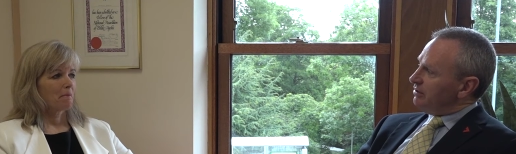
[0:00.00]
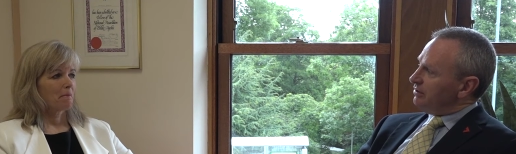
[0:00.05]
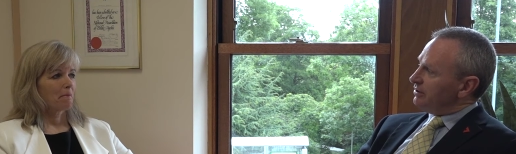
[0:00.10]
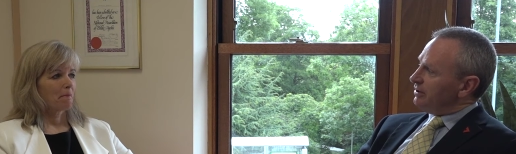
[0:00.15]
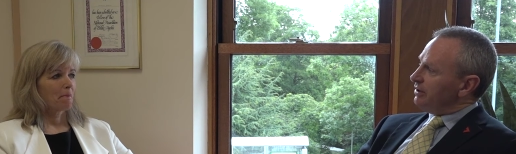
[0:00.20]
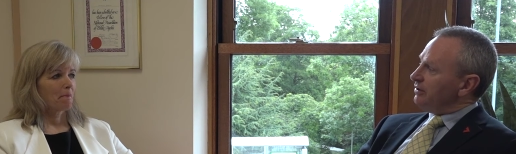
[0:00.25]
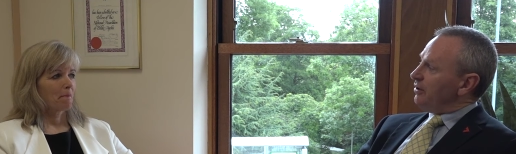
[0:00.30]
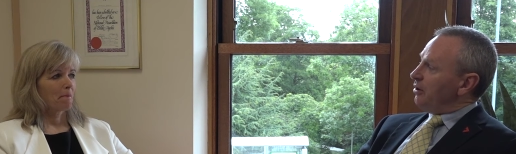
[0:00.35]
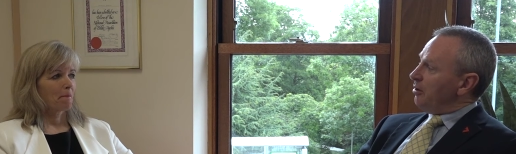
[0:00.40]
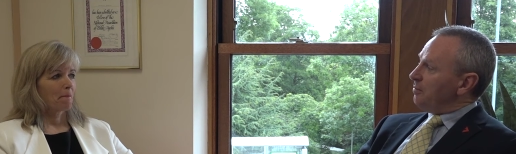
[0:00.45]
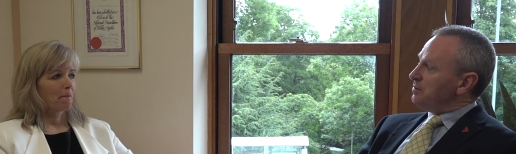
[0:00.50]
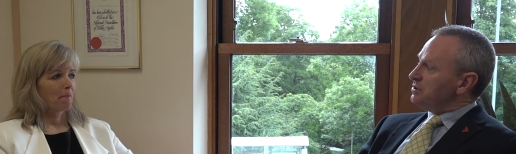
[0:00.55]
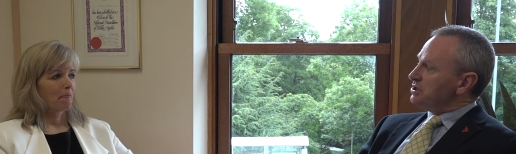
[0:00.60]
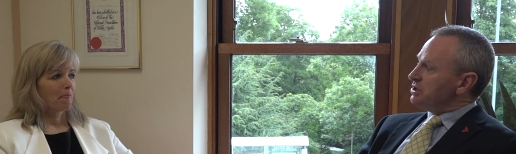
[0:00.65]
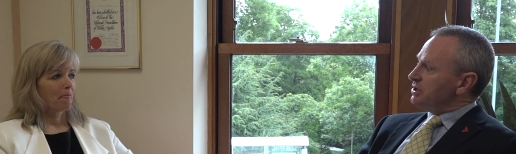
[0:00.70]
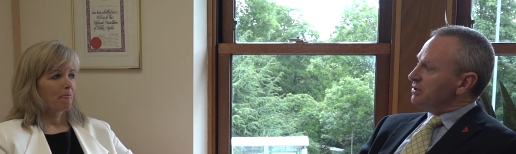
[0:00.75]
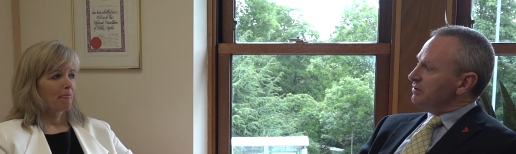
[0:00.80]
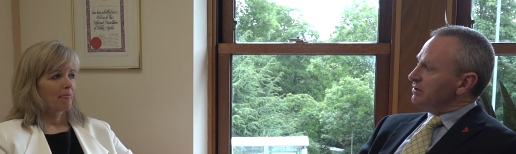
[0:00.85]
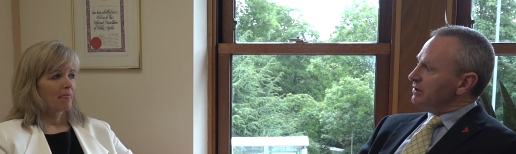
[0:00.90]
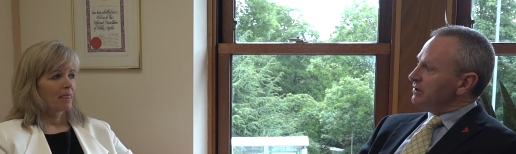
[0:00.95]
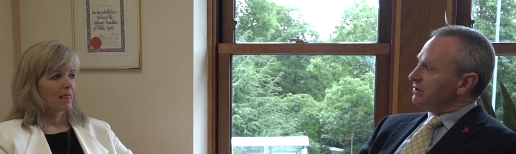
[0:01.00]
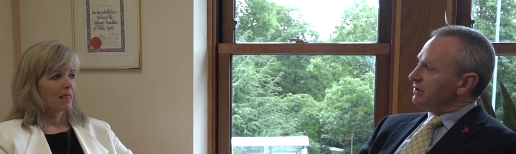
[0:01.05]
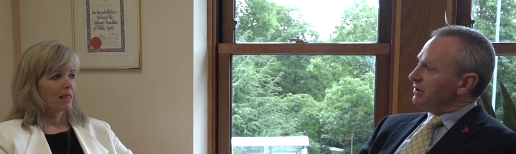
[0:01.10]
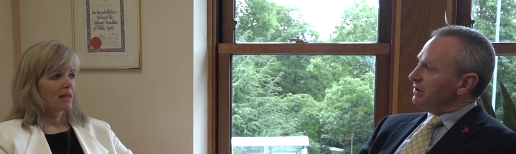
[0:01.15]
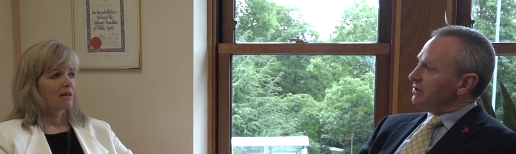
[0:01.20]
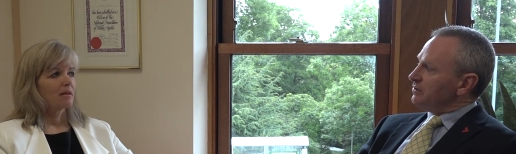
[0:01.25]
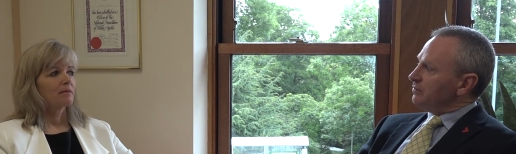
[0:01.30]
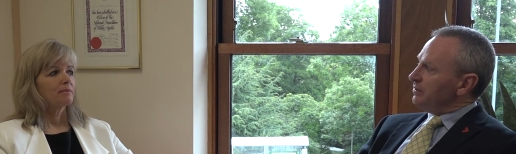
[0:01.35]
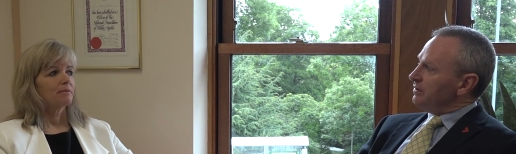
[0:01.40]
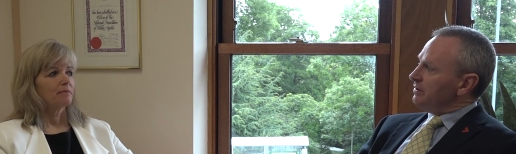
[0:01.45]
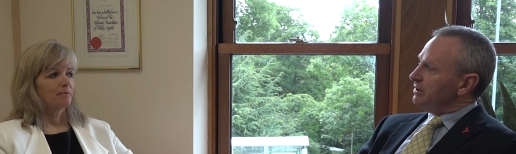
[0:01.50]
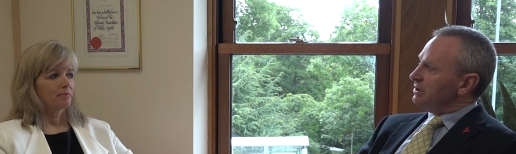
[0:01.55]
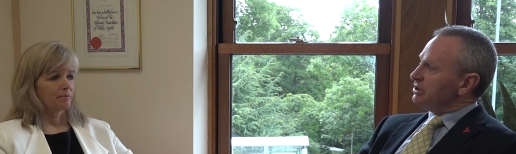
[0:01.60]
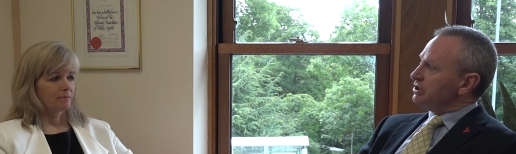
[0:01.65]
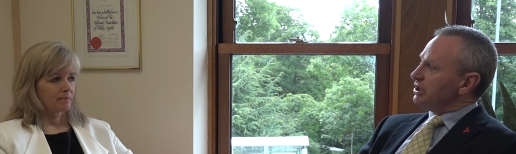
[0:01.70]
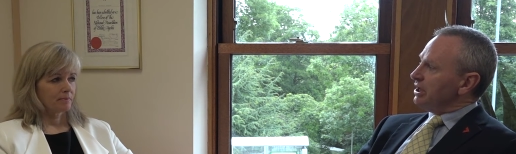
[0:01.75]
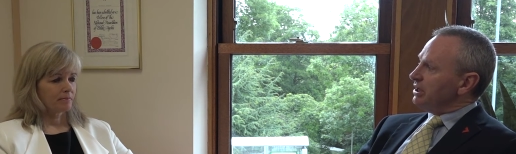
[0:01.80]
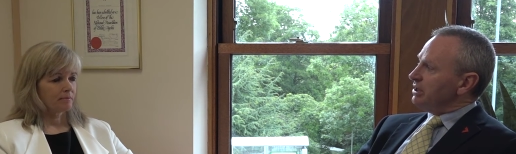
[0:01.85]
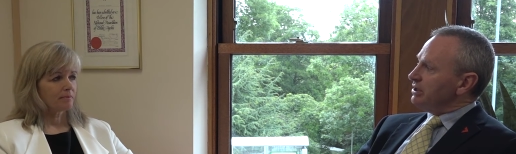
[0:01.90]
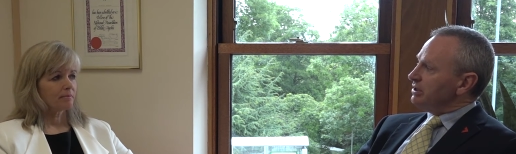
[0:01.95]
Speaker 1: looking at opportunities when there's
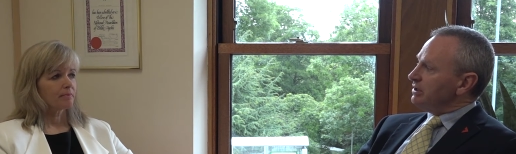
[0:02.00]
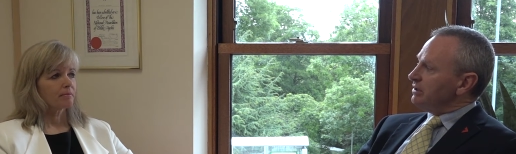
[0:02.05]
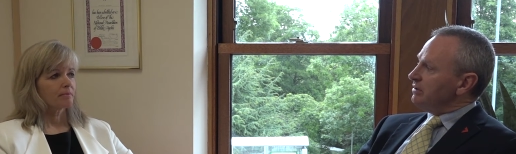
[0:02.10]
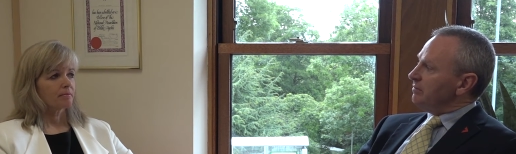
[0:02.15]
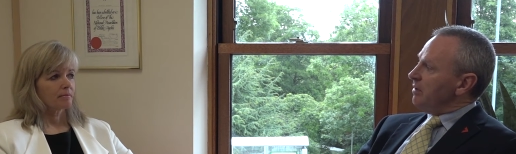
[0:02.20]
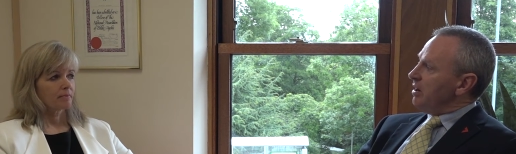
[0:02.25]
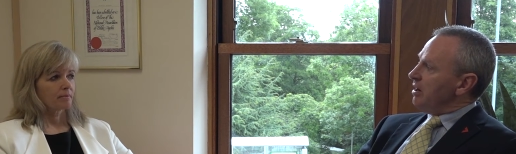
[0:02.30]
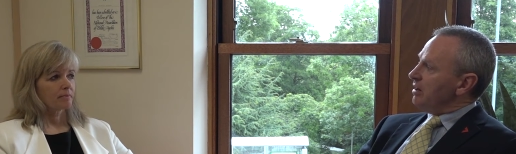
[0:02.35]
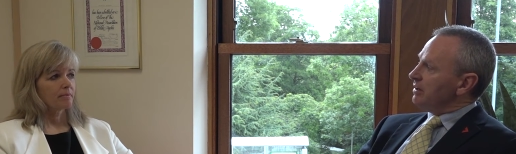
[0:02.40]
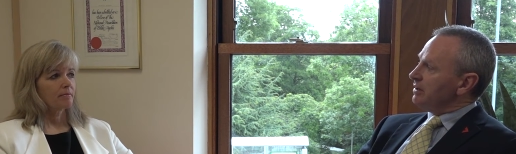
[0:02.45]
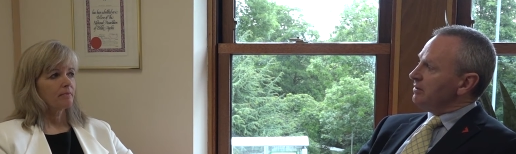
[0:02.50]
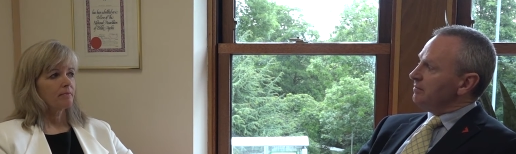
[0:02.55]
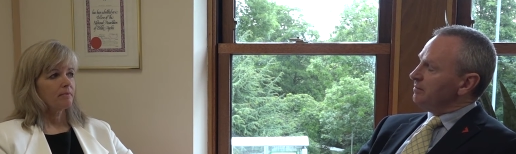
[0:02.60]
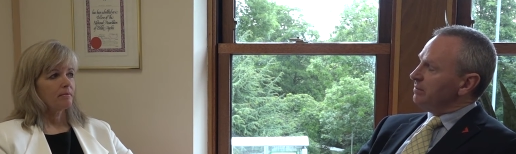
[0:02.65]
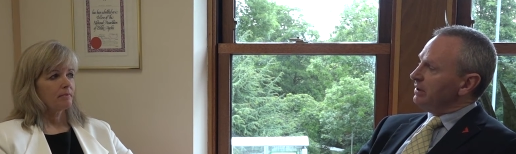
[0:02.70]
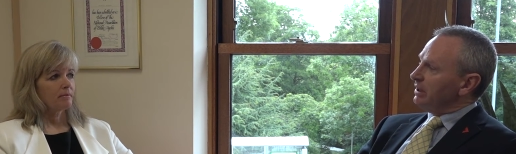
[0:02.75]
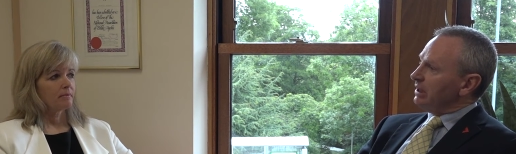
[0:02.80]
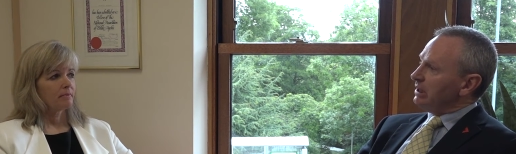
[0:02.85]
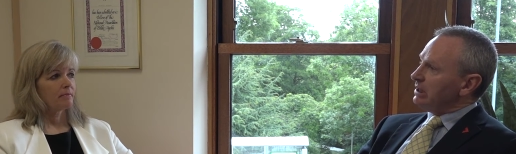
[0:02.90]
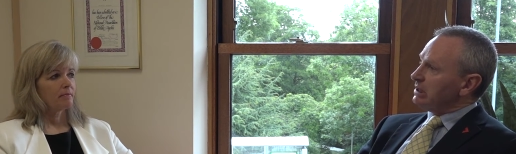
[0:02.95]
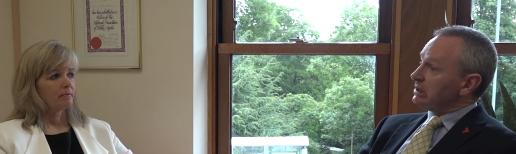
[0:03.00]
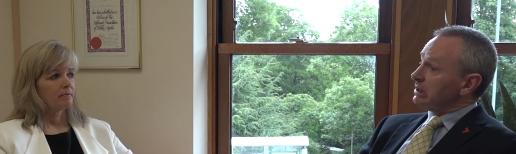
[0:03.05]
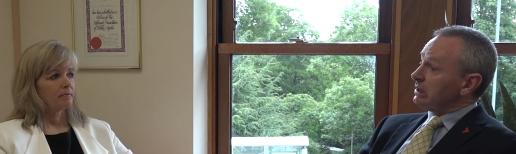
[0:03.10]
changes in the marketplace,